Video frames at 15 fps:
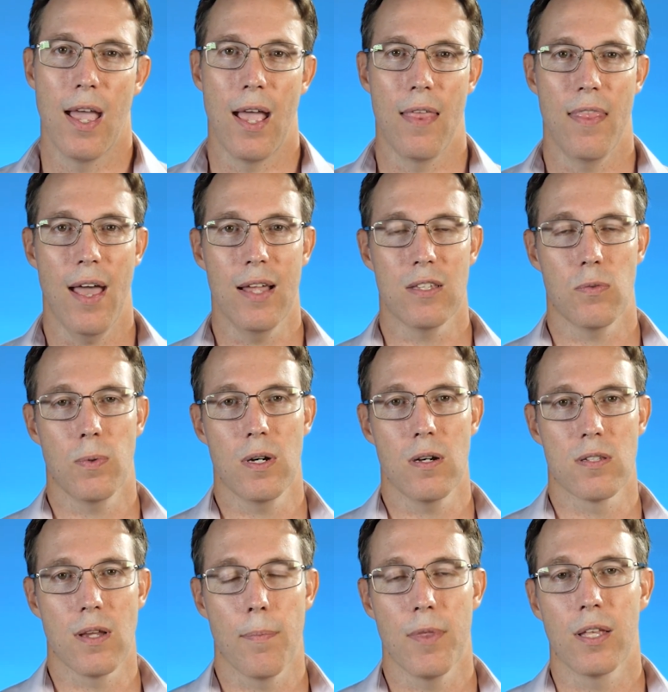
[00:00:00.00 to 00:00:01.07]
And that's where
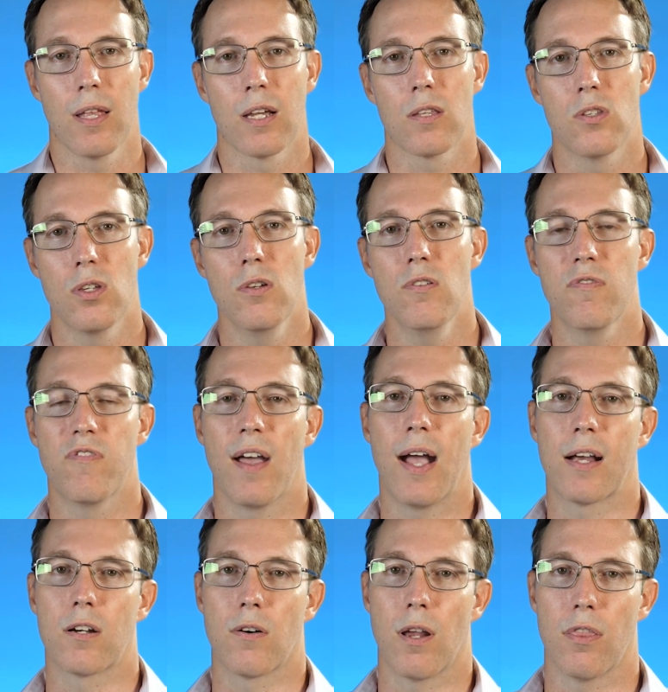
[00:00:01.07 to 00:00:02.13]
something like
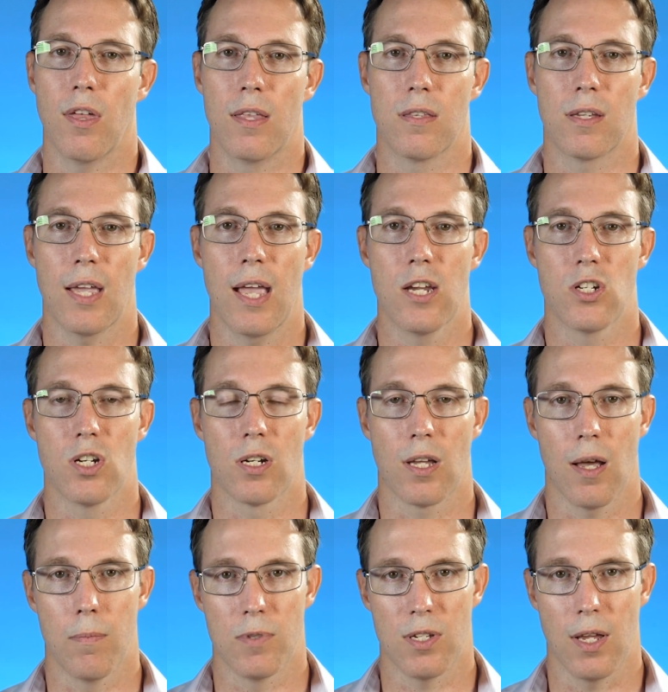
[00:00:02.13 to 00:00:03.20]
two-factor authentication
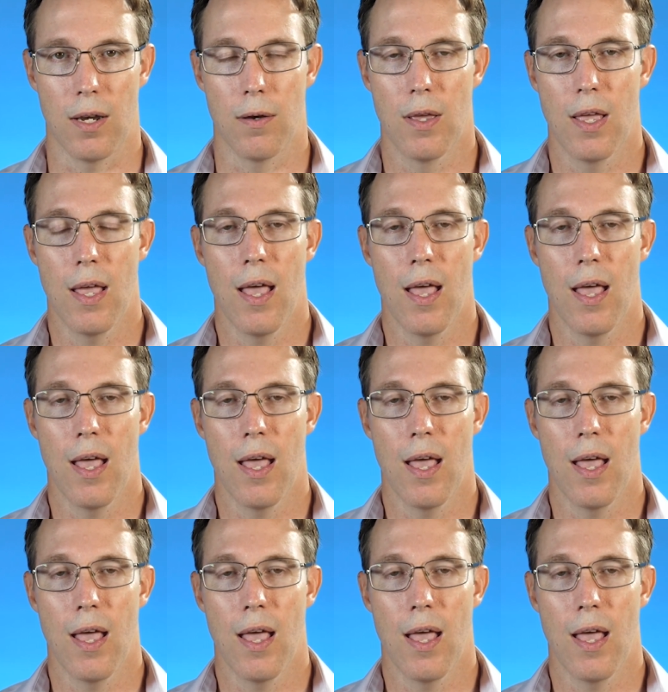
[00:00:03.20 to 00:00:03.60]
comes in.